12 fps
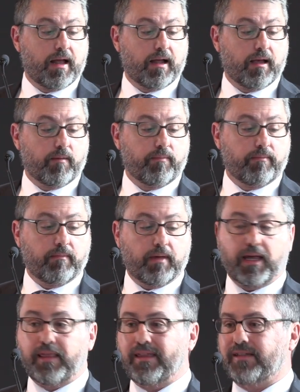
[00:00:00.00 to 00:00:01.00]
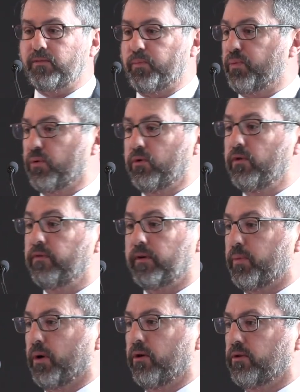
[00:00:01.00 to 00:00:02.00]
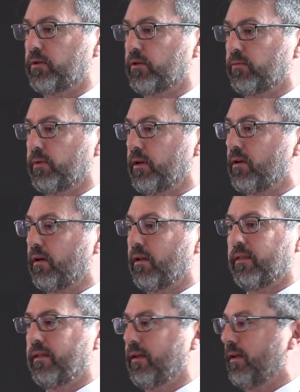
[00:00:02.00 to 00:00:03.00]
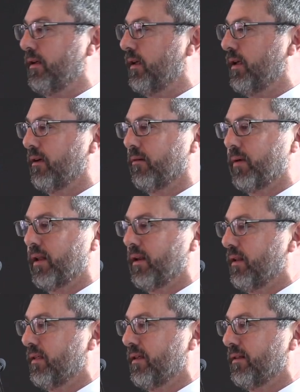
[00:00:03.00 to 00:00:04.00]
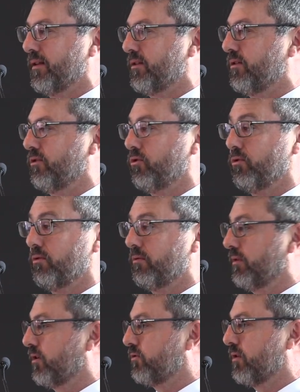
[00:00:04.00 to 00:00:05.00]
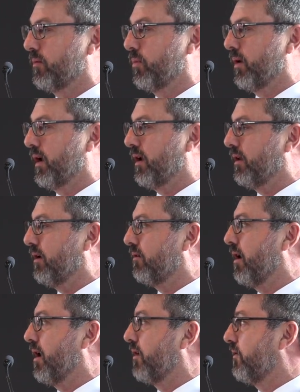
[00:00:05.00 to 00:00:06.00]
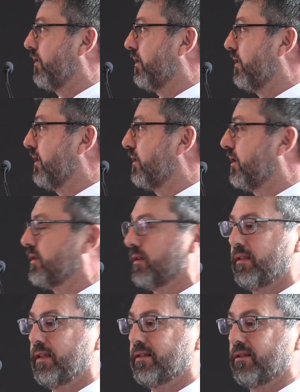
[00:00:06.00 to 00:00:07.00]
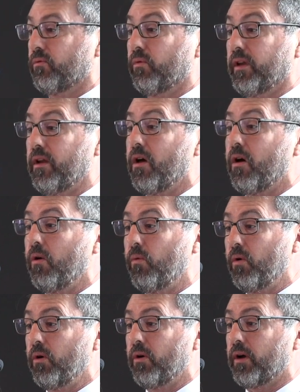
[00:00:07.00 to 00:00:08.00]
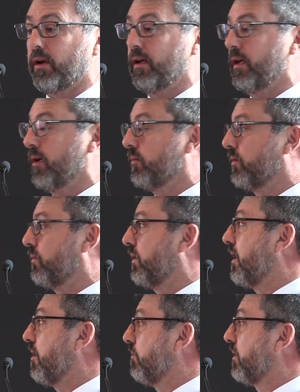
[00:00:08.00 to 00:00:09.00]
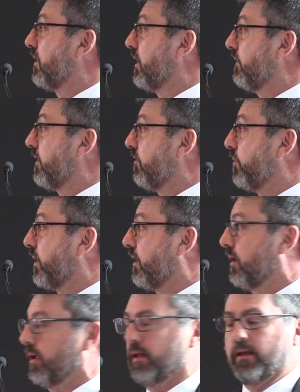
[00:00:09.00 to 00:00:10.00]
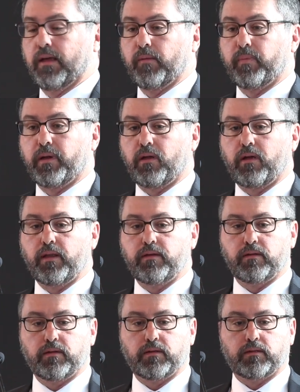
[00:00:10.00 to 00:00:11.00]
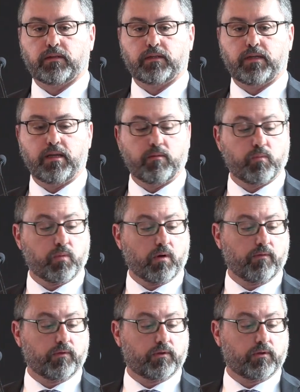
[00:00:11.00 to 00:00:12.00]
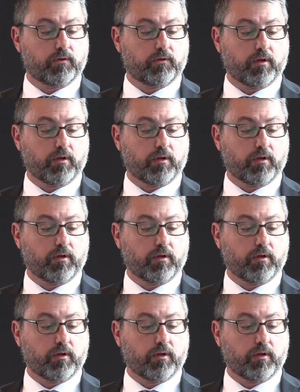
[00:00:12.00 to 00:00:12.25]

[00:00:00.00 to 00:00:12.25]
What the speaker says: And these are proven approaches. We're not thinking here about anything that's new, or we're not trying to break any ground or anything. These are things that we know work, but we don't believe they've been applied to tin provinces.